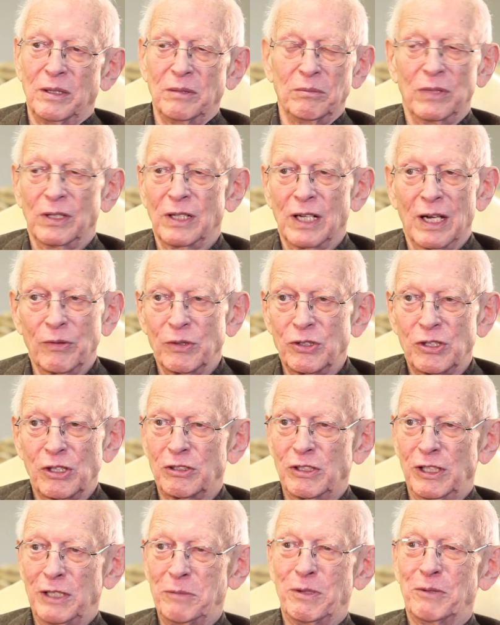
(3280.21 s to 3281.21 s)
But I was
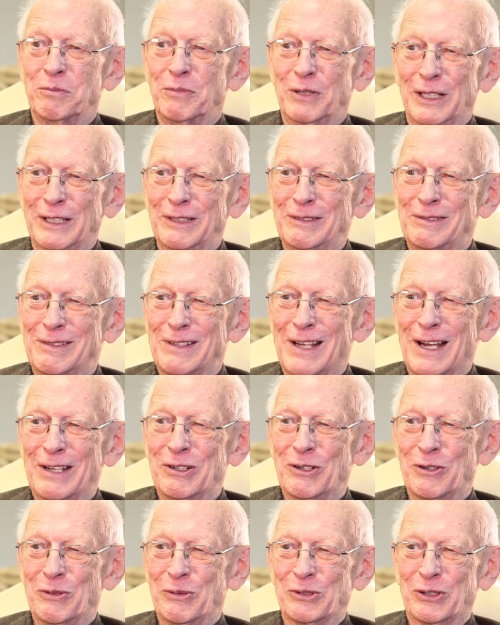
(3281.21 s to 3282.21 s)
asleep in bed. I
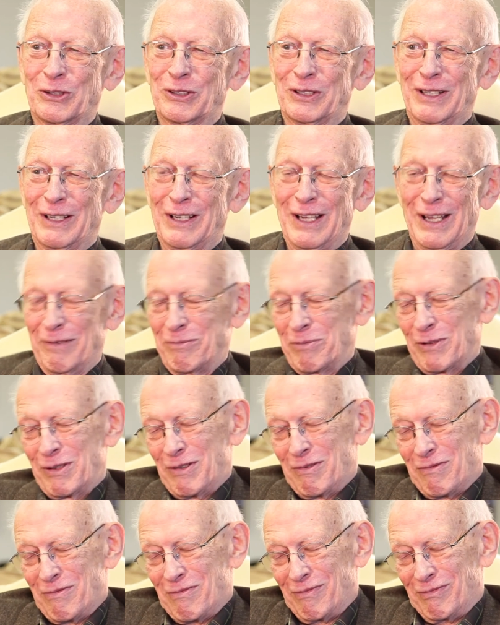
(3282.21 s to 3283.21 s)
knew it was going to
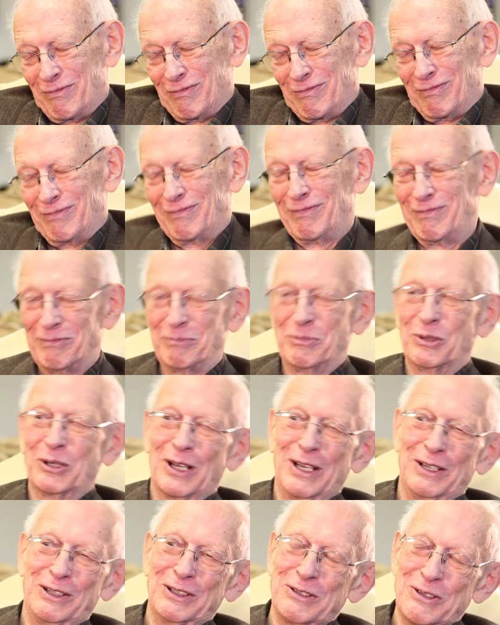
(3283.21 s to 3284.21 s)
happen, but
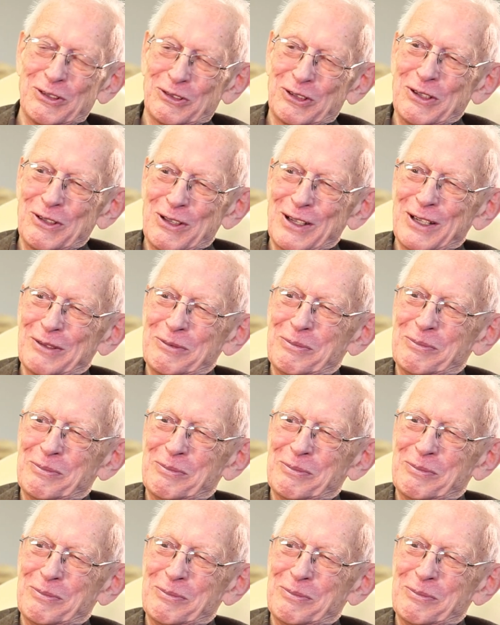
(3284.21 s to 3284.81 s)
I didn't see that.